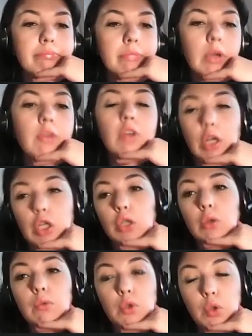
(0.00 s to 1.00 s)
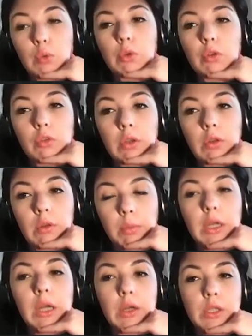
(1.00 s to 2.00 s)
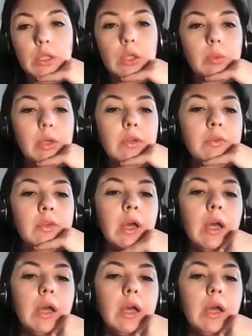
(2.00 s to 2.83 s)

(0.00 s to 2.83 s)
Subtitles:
resection of tumors in the mediastinum, yes.